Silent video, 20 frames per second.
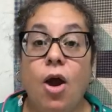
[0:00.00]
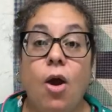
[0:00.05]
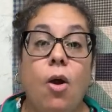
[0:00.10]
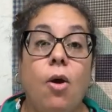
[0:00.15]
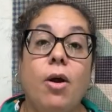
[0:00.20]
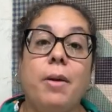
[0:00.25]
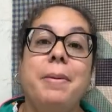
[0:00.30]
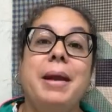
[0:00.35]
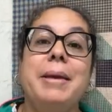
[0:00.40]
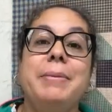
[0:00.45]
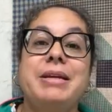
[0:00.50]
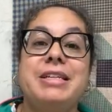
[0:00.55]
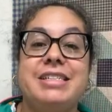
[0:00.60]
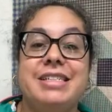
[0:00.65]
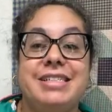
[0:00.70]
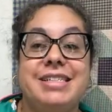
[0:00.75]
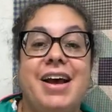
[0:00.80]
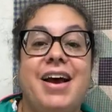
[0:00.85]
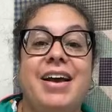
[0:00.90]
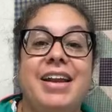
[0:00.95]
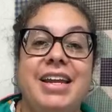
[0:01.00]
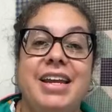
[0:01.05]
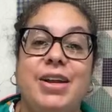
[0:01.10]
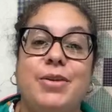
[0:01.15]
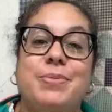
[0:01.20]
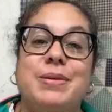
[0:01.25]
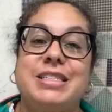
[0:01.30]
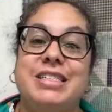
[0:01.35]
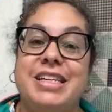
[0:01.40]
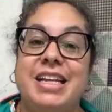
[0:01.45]
Or maybe she's on
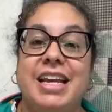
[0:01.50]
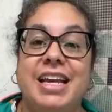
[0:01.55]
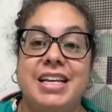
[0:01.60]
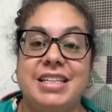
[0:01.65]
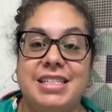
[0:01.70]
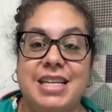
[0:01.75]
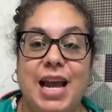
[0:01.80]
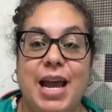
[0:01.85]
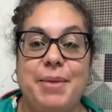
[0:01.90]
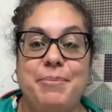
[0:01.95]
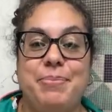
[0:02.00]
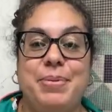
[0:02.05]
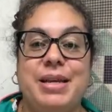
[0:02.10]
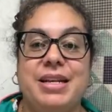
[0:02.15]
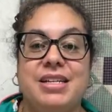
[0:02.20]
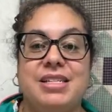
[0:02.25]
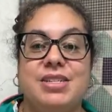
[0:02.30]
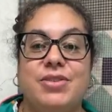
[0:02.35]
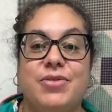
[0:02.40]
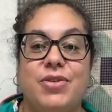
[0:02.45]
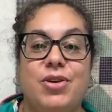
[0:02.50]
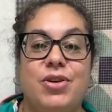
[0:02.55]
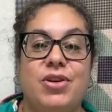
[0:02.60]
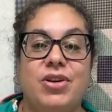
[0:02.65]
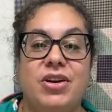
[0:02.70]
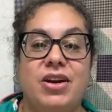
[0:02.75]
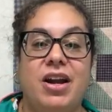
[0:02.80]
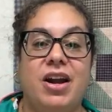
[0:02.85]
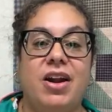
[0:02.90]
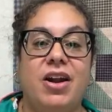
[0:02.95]
here, but she can't type because of
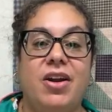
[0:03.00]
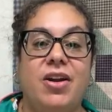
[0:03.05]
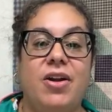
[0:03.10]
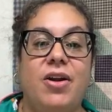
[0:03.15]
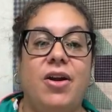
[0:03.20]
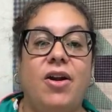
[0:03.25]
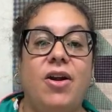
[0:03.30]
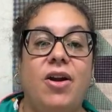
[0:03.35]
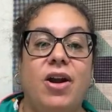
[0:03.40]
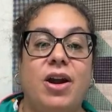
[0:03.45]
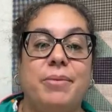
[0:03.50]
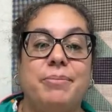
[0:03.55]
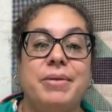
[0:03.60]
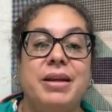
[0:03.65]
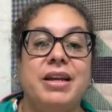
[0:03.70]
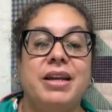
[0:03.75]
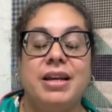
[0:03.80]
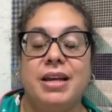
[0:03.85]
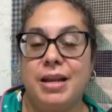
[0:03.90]
her arm.